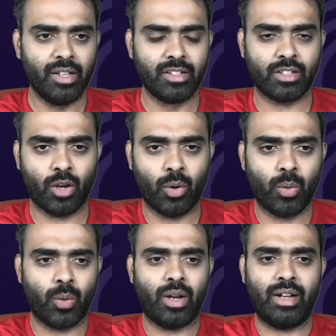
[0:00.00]

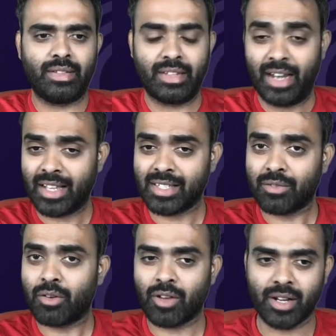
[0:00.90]
So the next
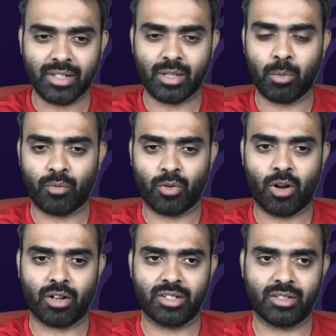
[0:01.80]
thing we've done is support for
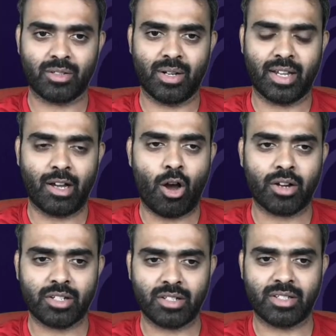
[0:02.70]
auctions. So like
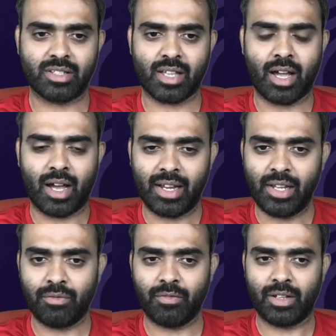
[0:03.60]
auctions is
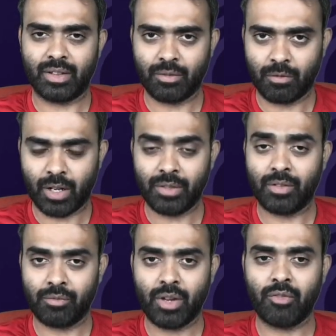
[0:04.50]
the one
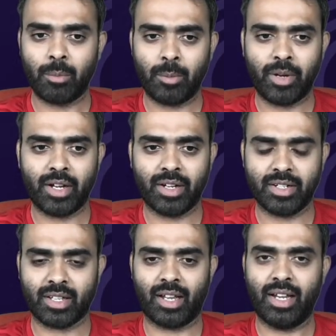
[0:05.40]
that we have implemented,
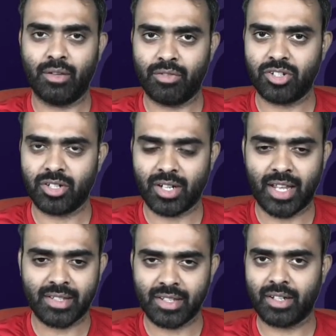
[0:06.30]
it's highly efficient
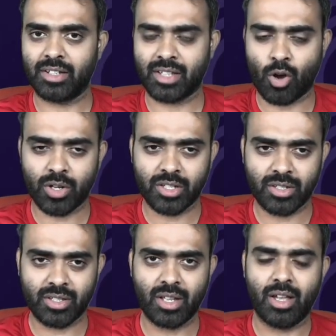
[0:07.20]
asynchronous
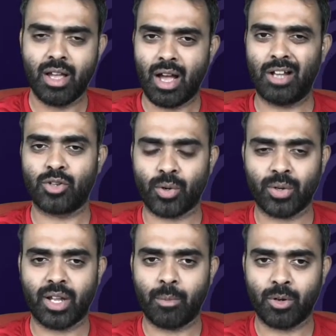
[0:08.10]
auctions. I'll show
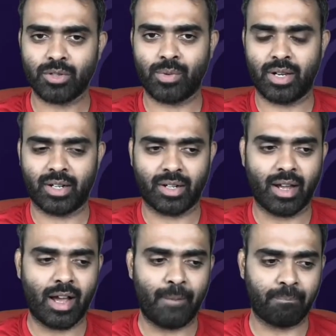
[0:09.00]
you demos where,
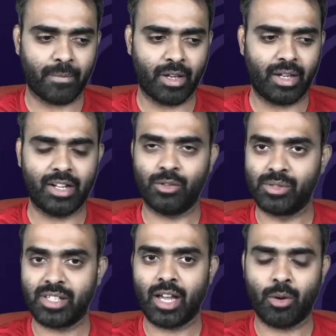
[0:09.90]
and you'll
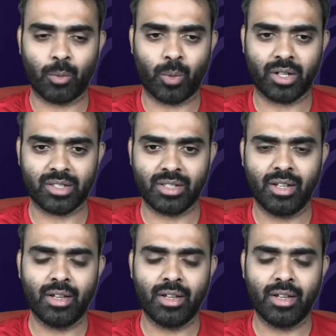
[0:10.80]
see how it works.